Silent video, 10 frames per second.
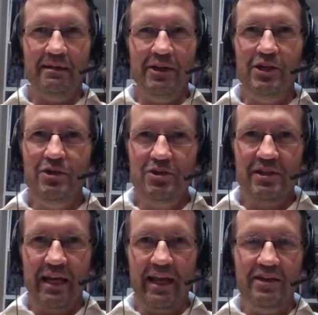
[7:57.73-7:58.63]

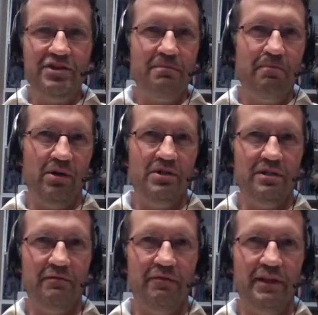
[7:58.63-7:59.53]
use that energy
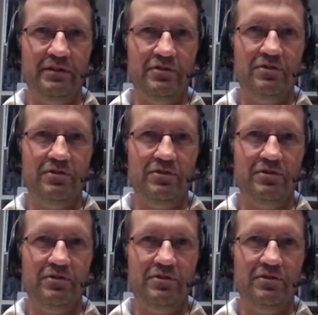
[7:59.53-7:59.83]
positively